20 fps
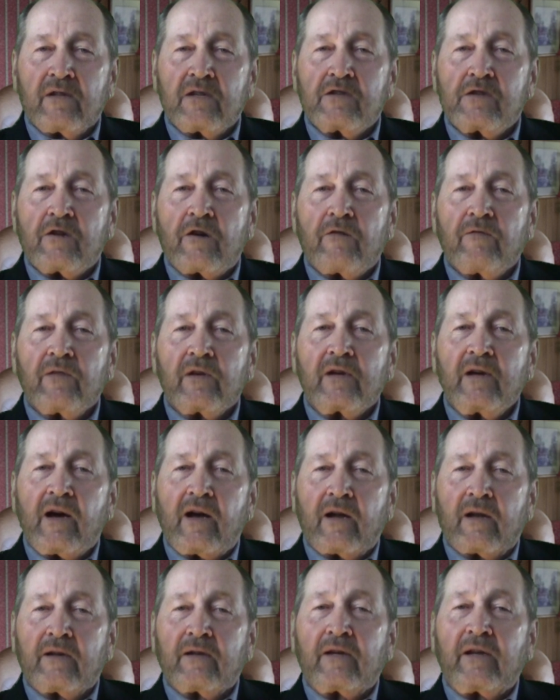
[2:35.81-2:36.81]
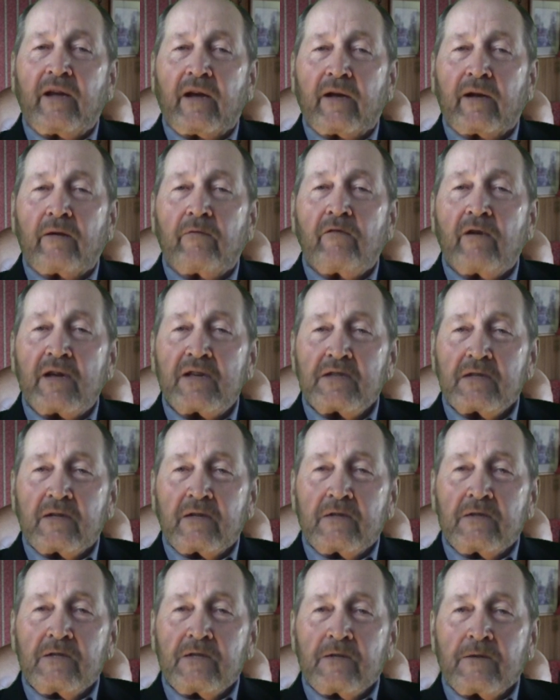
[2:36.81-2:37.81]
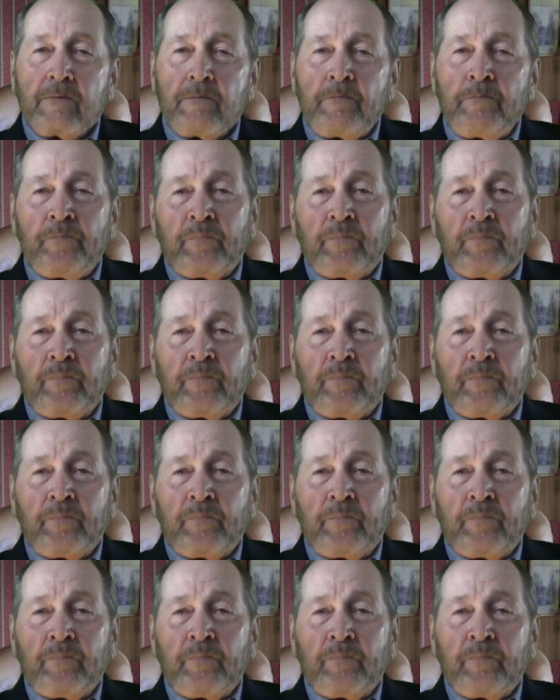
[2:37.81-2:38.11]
that serve the Collin County residents.